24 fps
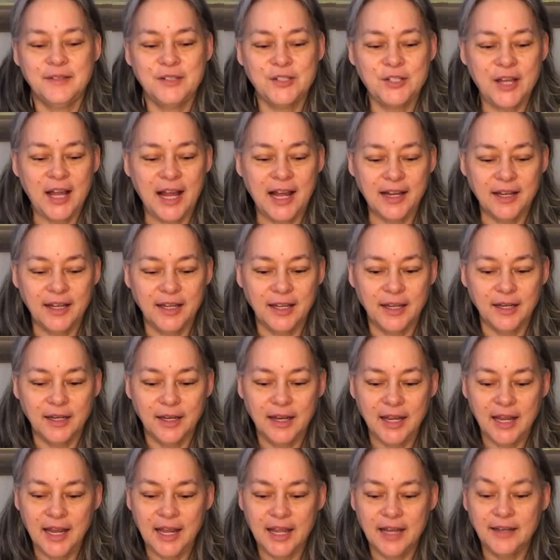jacket,
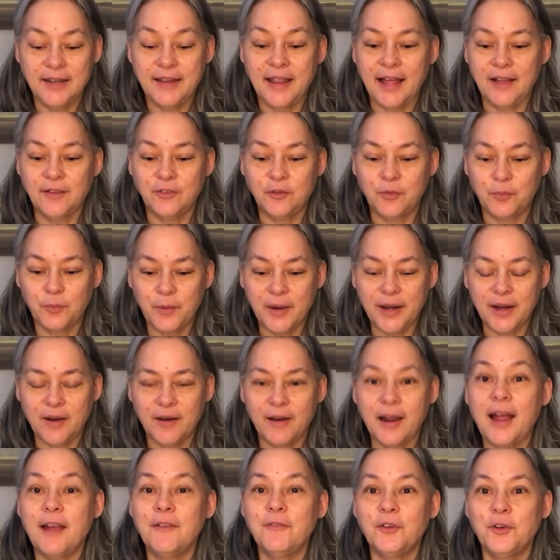and that's
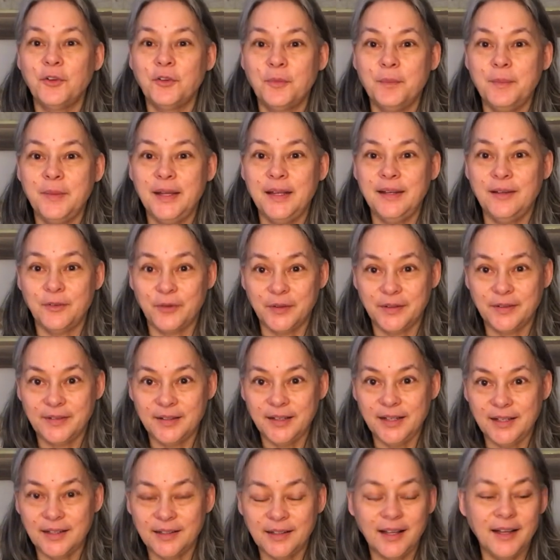where I first meet
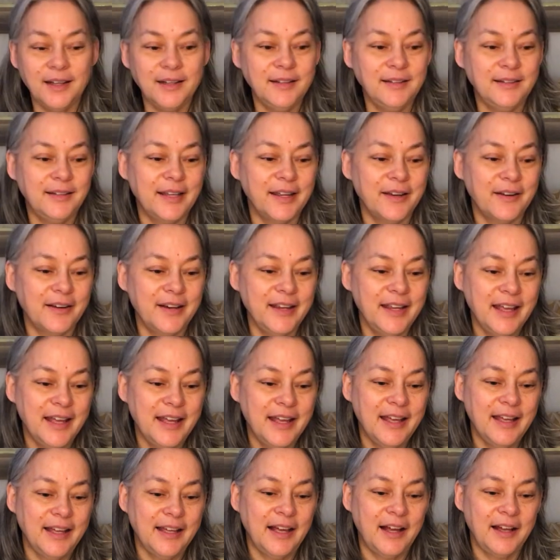Christina Lottie's
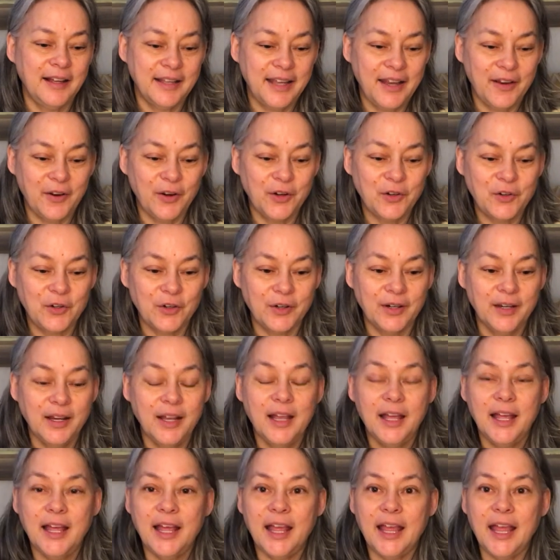character.
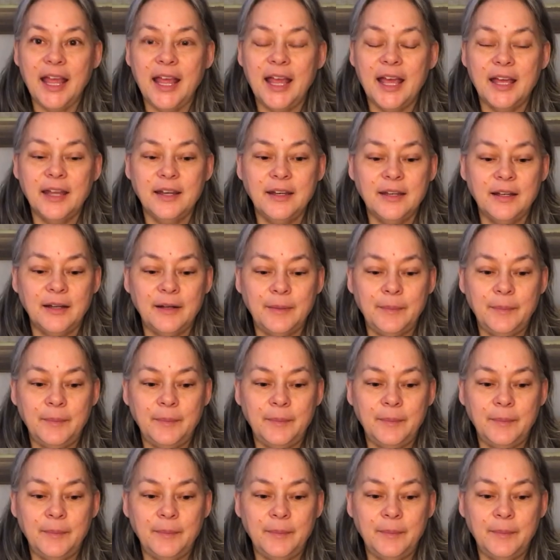And